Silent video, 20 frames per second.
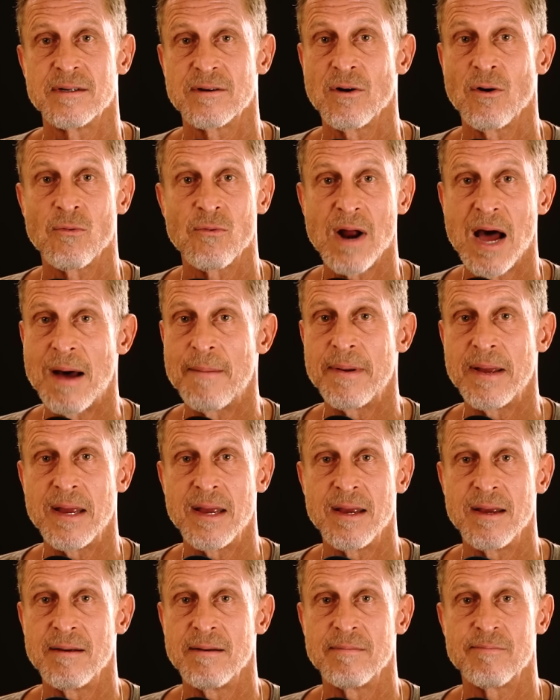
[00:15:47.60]

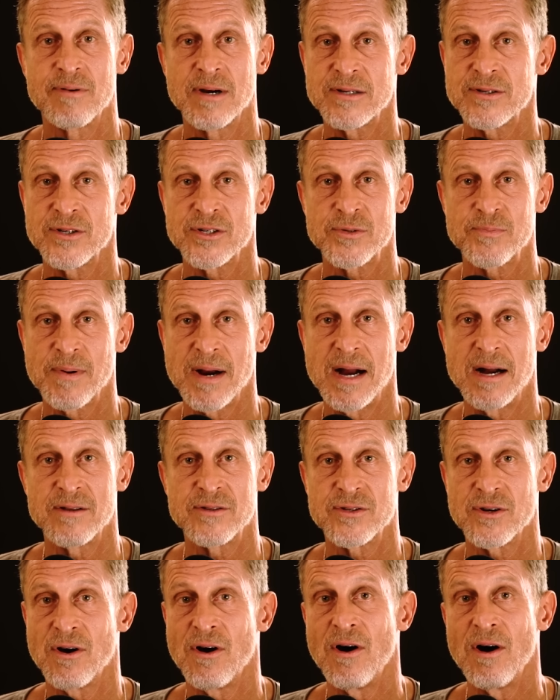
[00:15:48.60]
kohlrabi, Brussels
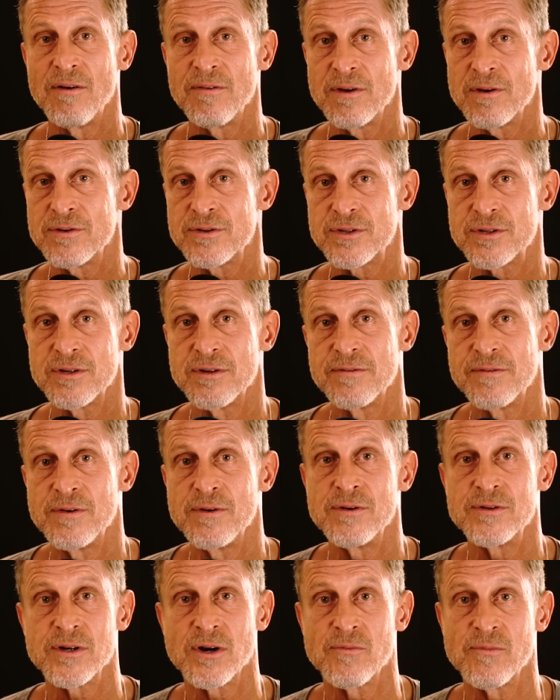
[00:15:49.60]
sprouts. All those
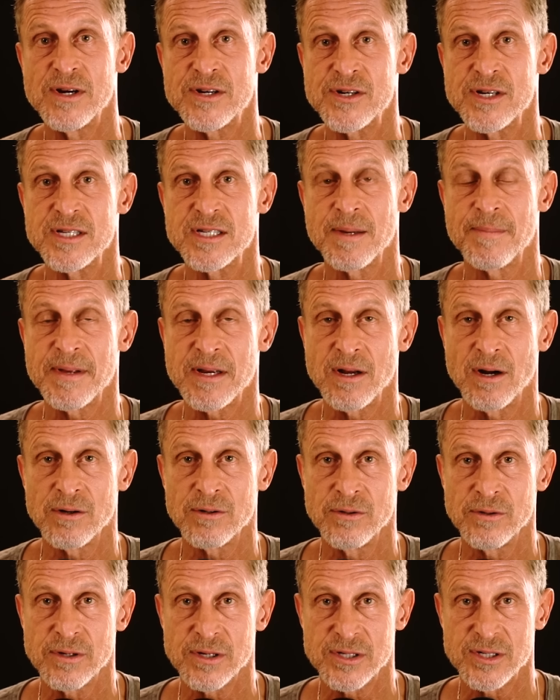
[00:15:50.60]
foods are rich in something
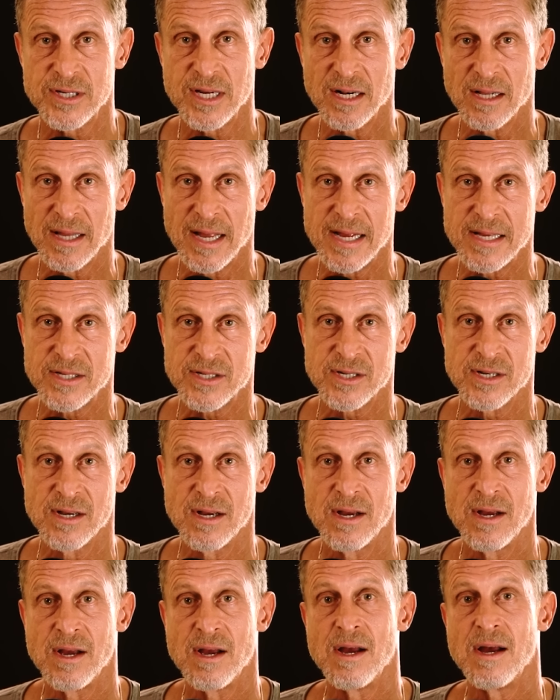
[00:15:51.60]
called glucosinolates,
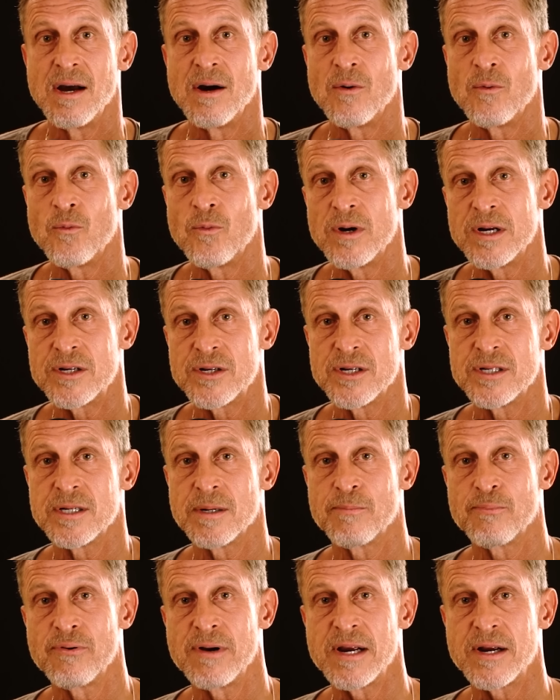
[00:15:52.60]
which is
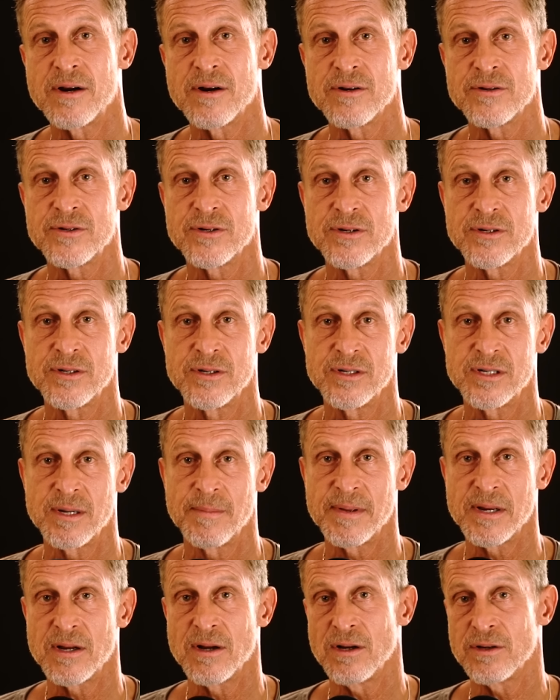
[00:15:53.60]
a precursor to
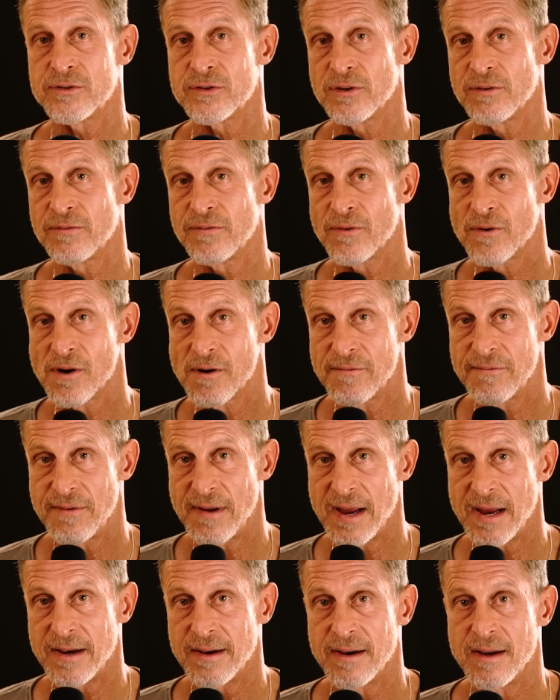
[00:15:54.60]
something called
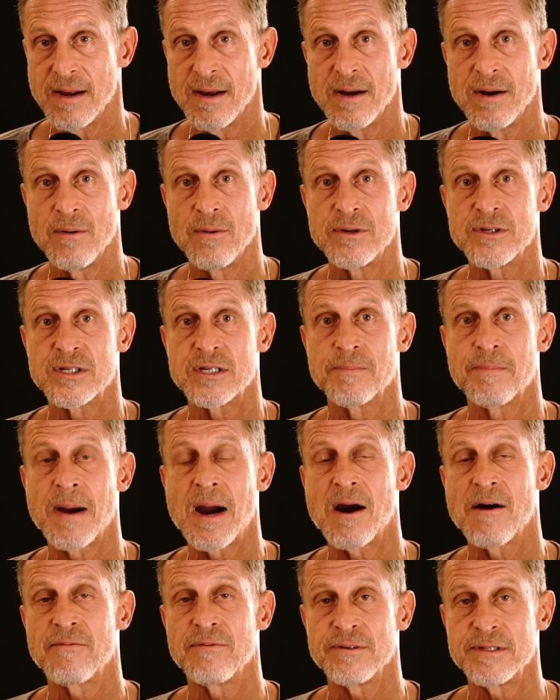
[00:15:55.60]
sulforaphane, which is a
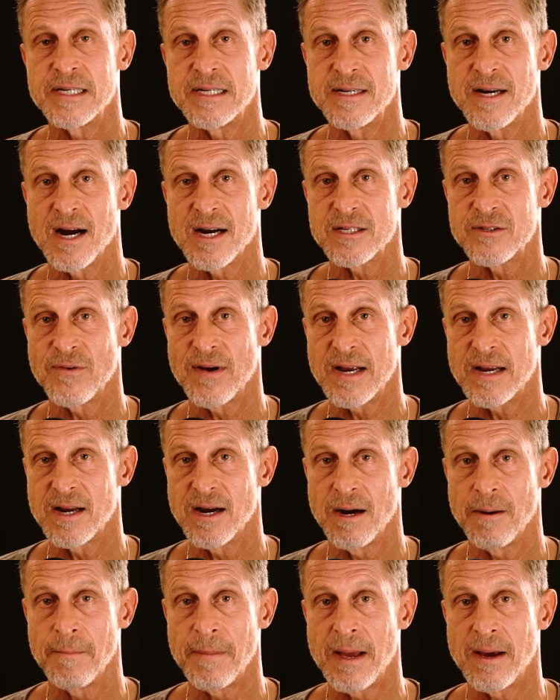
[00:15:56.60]
powerful detoxifying
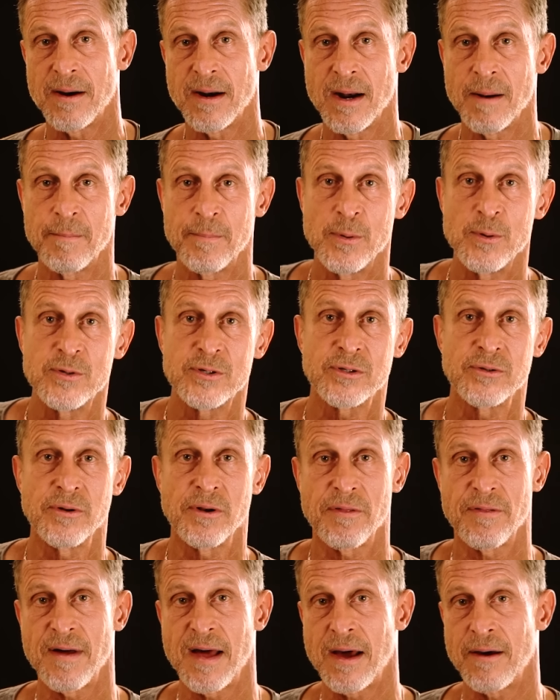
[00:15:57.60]
compound, and it boosts
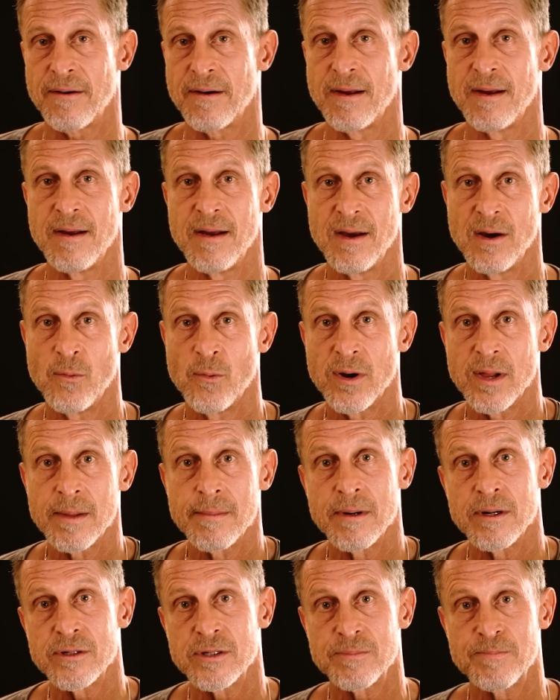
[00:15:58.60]
glutathione. One of
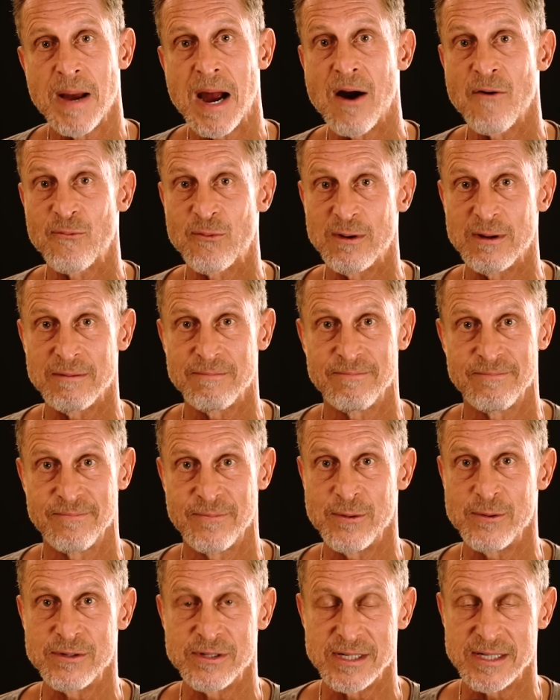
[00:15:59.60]
the most powerful
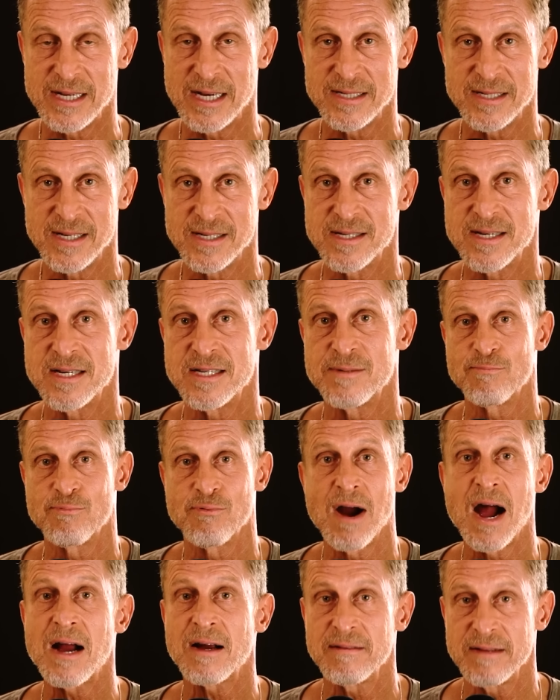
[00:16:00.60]
foods that does this
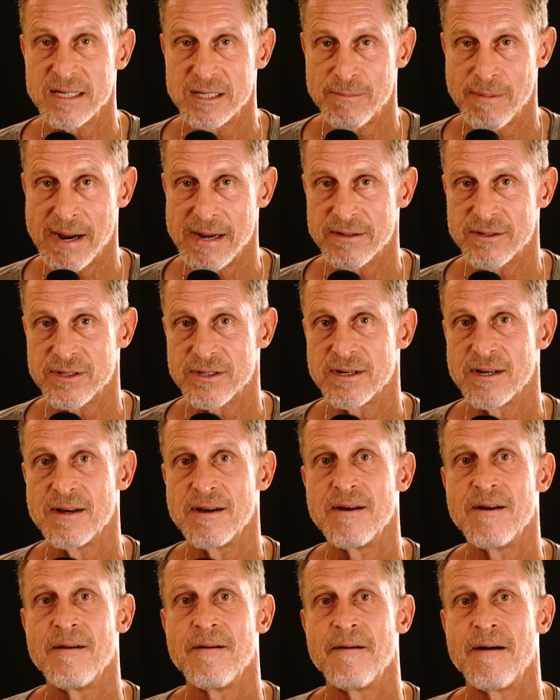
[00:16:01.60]
broccoli sprouts.
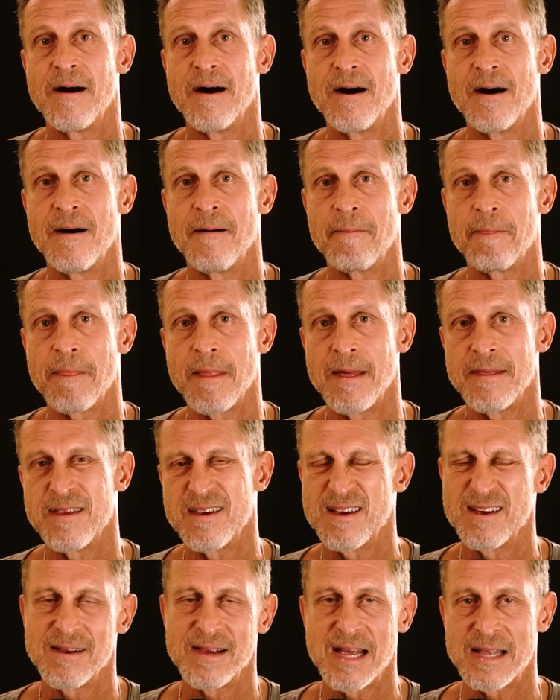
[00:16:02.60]
Uh,
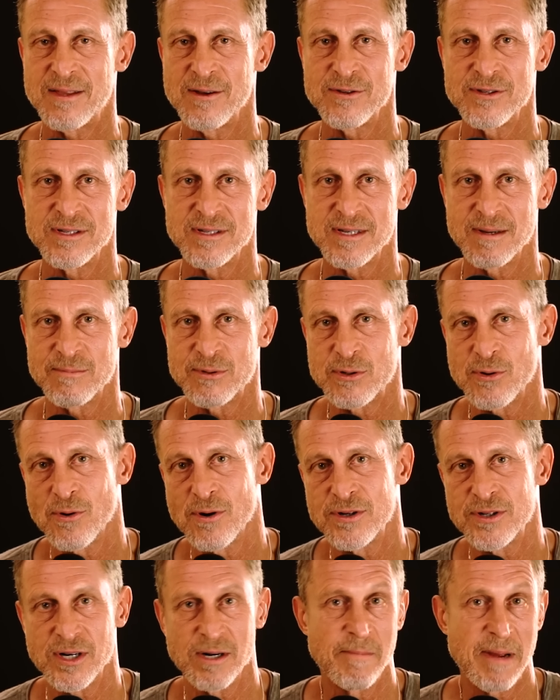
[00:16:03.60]
and you can get those in some
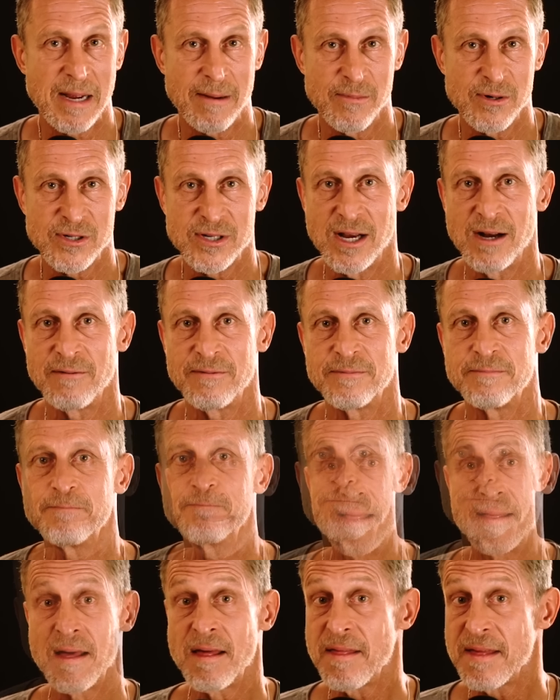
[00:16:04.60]
stores. You can make them yourself.
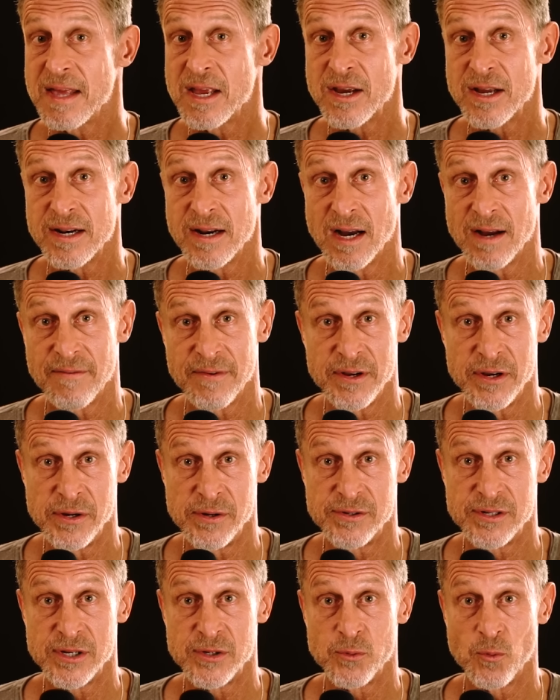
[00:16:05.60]
The other thing you can often
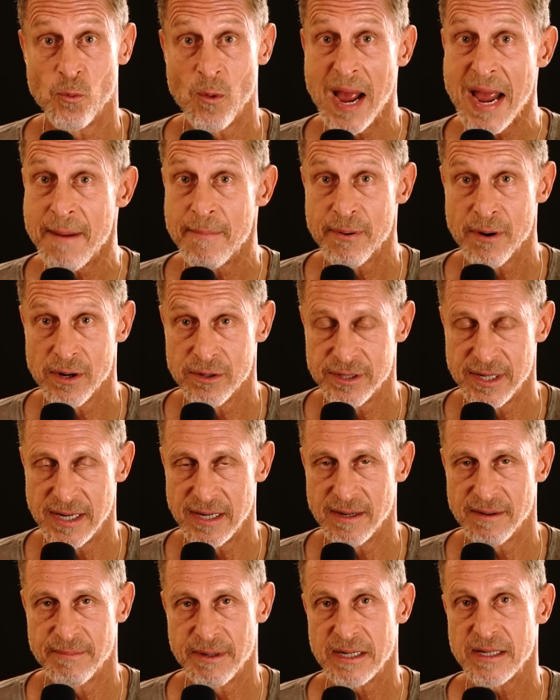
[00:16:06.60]
use is whey
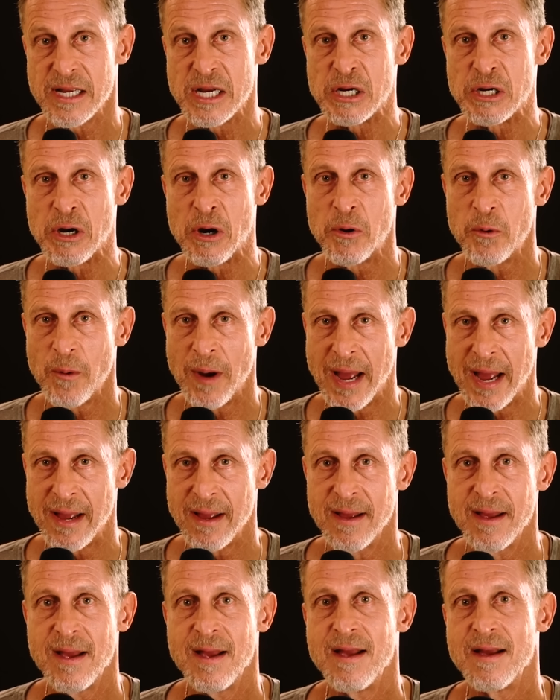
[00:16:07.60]
protein, particularly goat
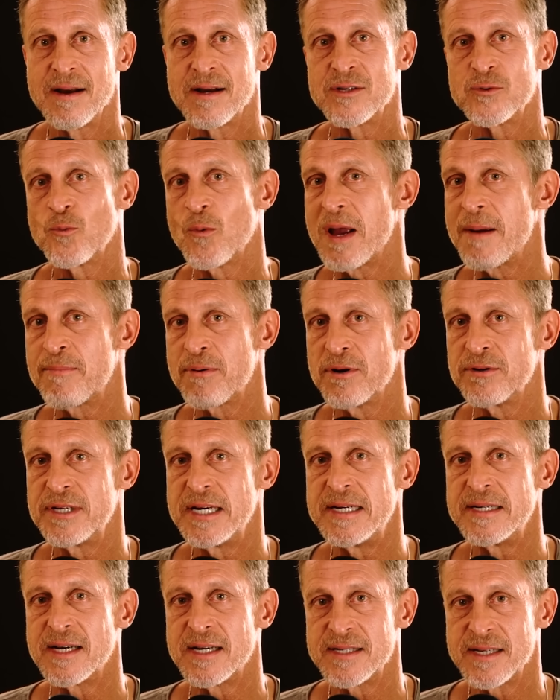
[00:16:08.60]
whey, because whey
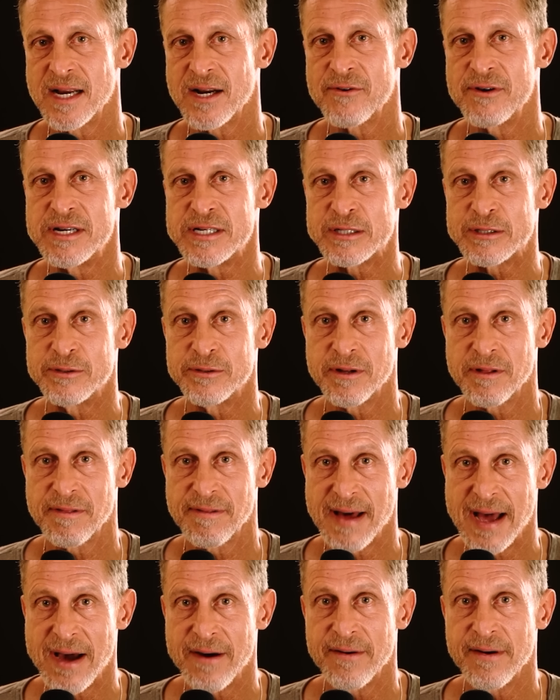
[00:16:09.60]
protein does increase
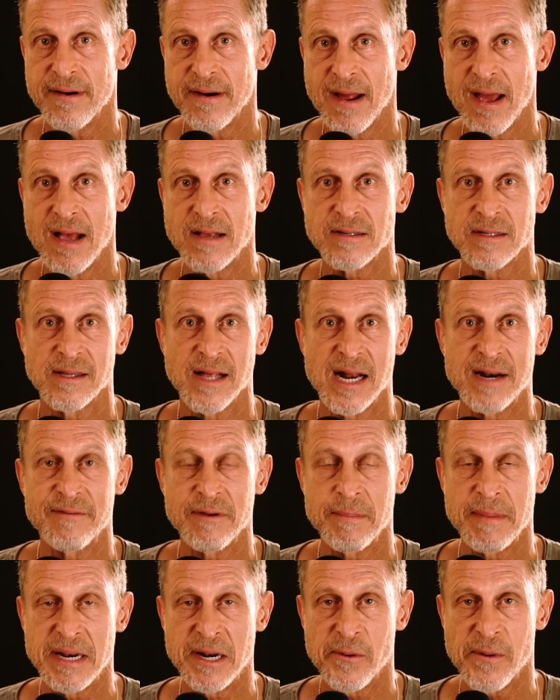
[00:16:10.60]
glutathione and has a lot of
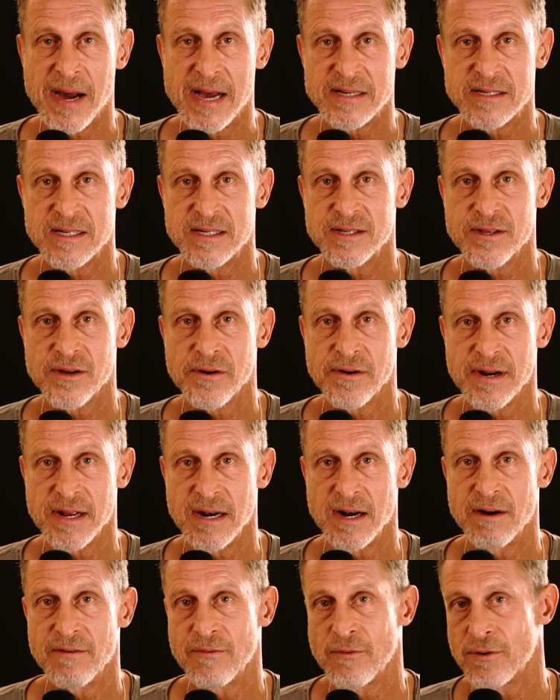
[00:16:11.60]
amino acids that are
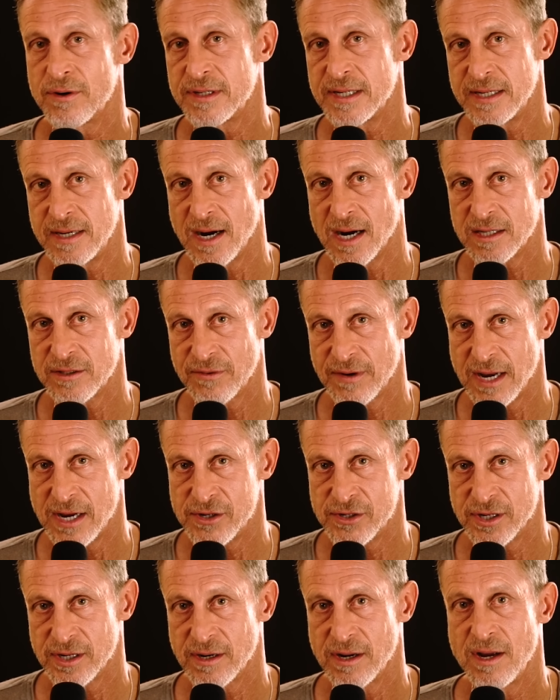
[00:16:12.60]
needed for
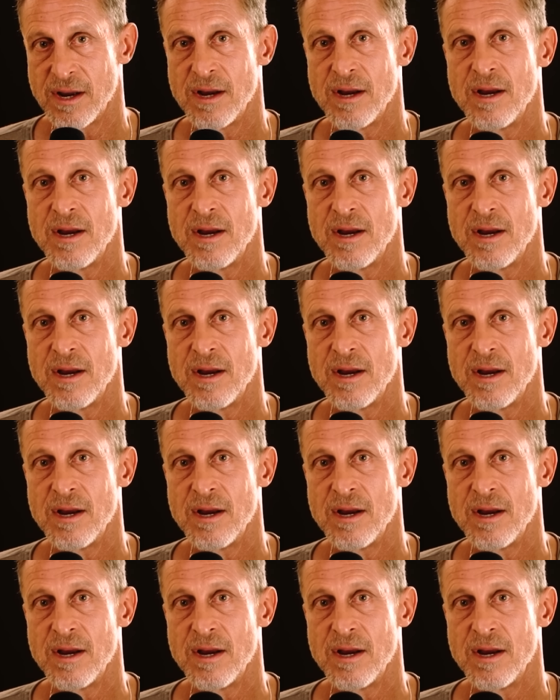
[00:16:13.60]
detoxification.